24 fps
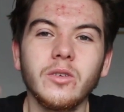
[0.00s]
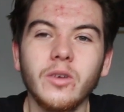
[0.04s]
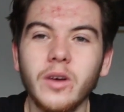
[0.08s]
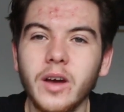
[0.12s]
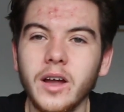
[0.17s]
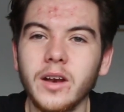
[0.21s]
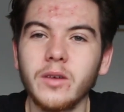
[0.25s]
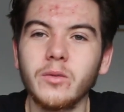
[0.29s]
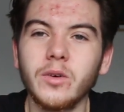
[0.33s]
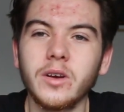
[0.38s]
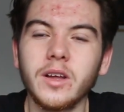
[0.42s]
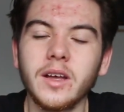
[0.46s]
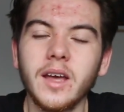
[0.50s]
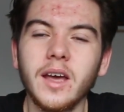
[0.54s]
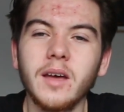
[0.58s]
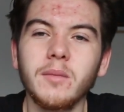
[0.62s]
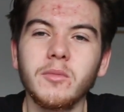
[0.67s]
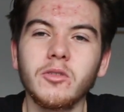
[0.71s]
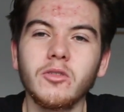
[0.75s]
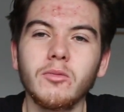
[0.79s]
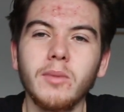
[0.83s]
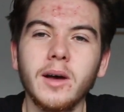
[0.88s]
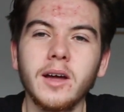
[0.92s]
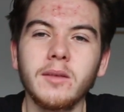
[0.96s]
kind of want to get them a
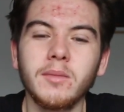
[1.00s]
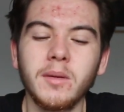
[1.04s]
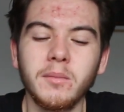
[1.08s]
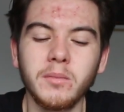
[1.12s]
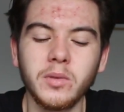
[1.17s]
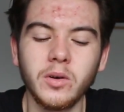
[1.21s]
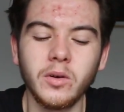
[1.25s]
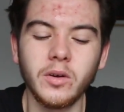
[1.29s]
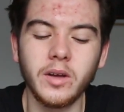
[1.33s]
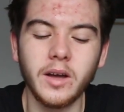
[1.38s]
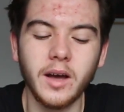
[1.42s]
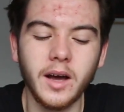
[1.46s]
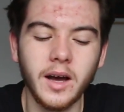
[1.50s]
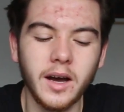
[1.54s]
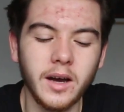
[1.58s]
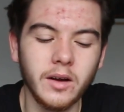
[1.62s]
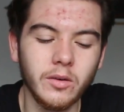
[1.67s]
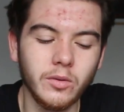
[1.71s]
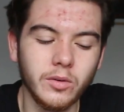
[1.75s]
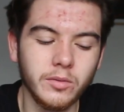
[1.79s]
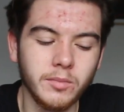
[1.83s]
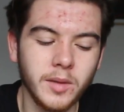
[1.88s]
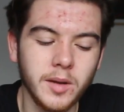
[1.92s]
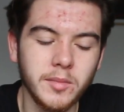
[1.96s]
Spider-Man book, I
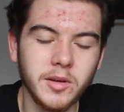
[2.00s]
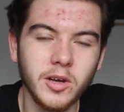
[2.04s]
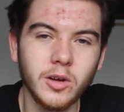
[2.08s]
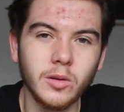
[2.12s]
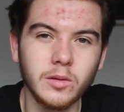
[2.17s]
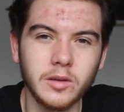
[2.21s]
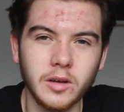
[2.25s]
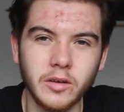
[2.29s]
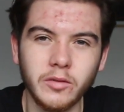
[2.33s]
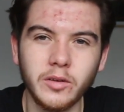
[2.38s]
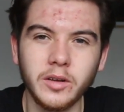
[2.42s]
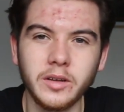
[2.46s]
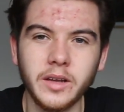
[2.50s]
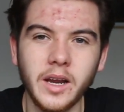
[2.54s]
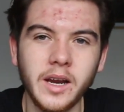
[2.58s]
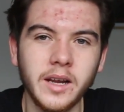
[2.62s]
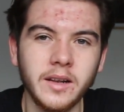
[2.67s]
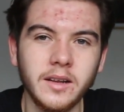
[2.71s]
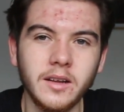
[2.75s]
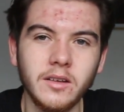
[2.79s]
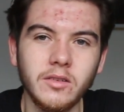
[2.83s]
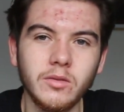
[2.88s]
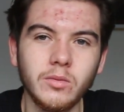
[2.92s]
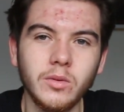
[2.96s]
would maybe hold off on getting
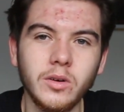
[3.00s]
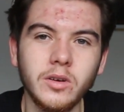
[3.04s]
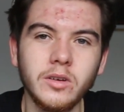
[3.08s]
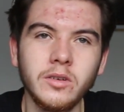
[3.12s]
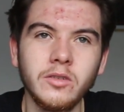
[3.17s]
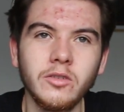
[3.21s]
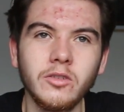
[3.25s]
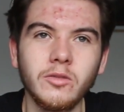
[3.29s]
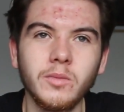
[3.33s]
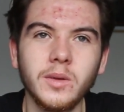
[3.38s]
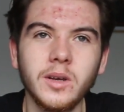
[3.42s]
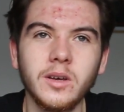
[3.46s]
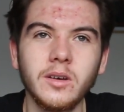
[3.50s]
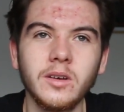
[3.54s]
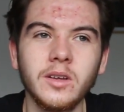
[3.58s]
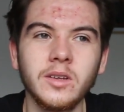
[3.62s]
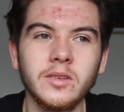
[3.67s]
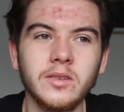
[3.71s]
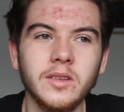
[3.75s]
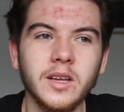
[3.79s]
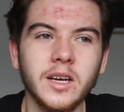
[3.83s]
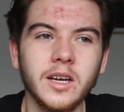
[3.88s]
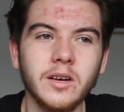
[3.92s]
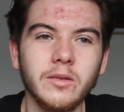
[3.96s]
this one, just
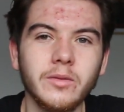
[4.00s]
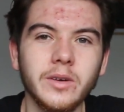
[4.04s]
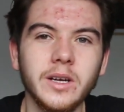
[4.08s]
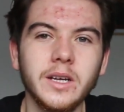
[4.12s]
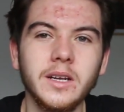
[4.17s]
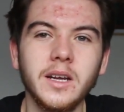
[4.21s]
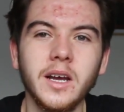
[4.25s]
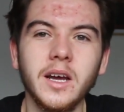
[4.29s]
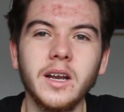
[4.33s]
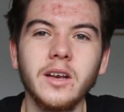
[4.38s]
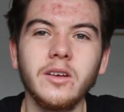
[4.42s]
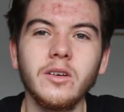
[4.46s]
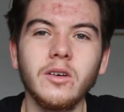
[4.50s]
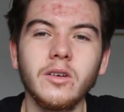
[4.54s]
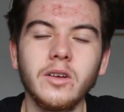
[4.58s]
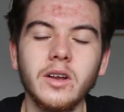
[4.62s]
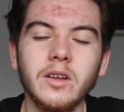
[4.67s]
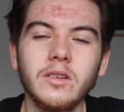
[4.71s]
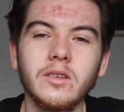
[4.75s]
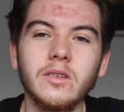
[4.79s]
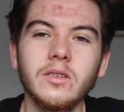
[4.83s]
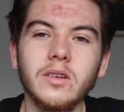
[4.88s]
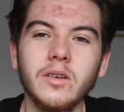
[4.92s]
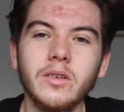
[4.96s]
because they're going to read it and not
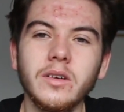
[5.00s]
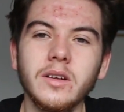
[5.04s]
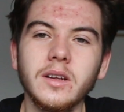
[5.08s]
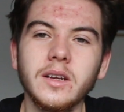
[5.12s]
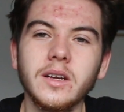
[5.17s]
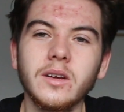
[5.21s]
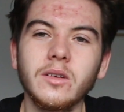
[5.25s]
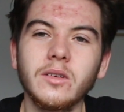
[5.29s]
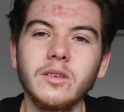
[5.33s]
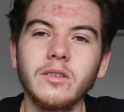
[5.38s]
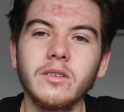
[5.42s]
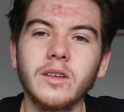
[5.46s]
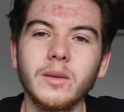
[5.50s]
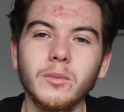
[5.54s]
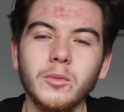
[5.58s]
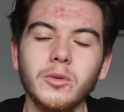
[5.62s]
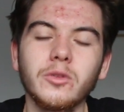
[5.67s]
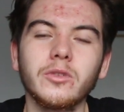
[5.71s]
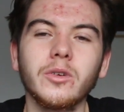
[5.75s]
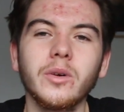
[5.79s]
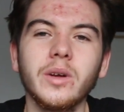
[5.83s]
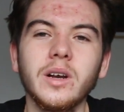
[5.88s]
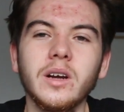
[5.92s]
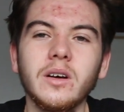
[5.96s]
necessarily understand what's
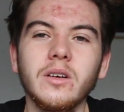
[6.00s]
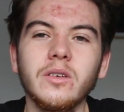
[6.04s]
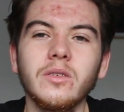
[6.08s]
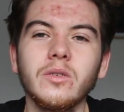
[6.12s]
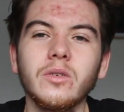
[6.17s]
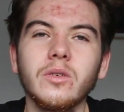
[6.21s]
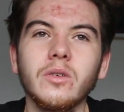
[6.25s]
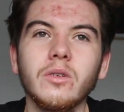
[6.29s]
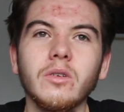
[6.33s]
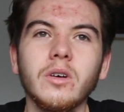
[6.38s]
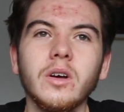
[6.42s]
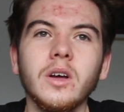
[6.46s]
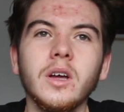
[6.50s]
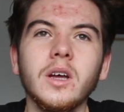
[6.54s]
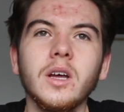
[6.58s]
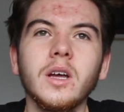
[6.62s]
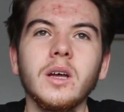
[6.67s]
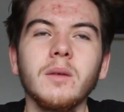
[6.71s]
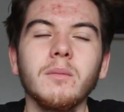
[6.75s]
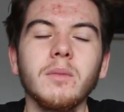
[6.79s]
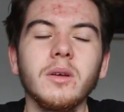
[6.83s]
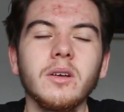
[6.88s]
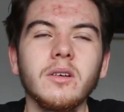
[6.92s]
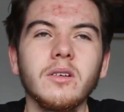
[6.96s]
going on, or
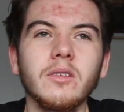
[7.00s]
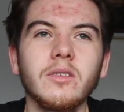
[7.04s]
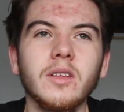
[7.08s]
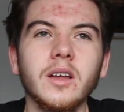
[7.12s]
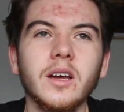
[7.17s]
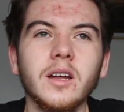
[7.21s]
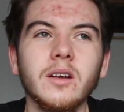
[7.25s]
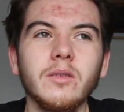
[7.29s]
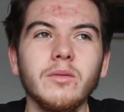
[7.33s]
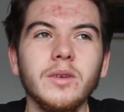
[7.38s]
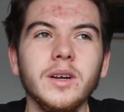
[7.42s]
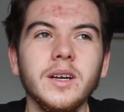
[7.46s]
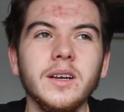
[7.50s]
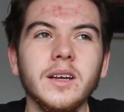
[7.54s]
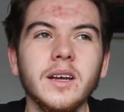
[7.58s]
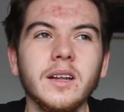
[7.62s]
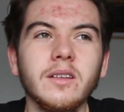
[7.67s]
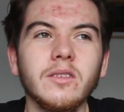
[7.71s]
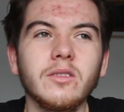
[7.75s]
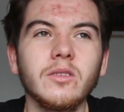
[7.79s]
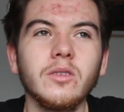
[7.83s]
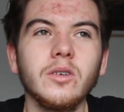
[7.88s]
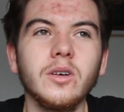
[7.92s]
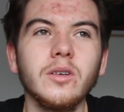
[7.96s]
because they're going to read it
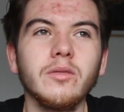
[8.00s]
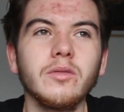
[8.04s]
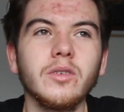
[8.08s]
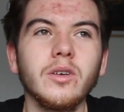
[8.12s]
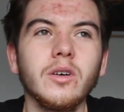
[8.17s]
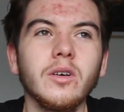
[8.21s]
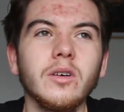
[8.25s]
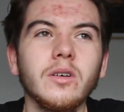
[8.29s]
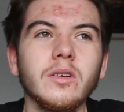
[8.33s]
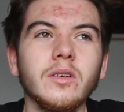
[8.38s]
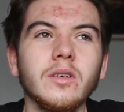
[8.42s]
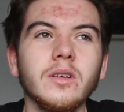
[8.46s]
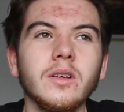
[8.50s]
and sort of not